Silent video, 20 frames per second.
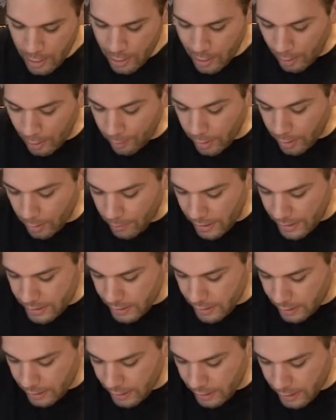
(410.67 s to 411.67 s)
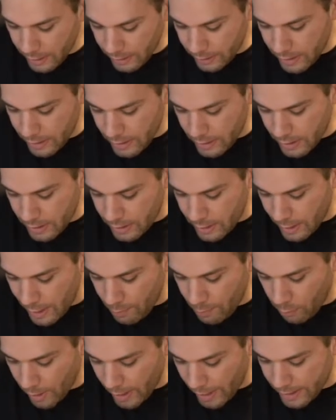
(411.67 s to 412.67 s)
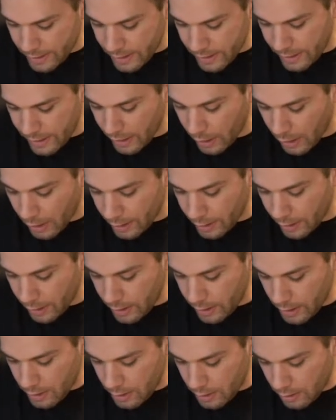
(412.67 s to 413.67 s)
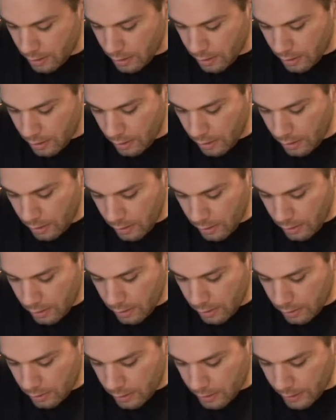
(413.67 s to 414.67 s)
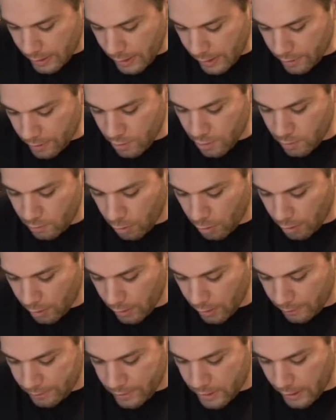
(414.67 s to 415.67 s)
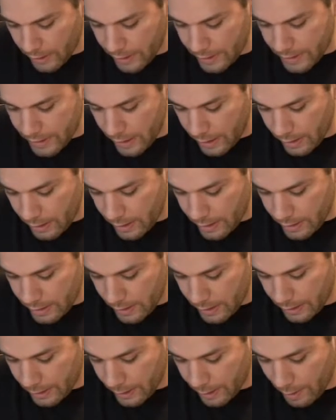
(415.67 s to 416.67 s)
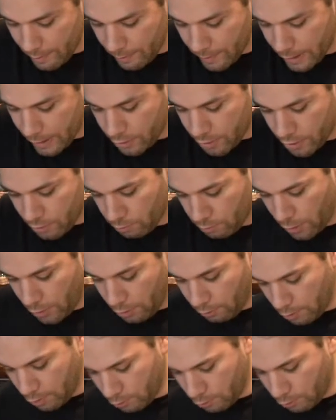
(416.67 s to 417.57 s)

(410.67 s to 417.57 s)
I'm gonna basically cut this the same way I did the onion to get a small enough dice out of this, and then I might just run through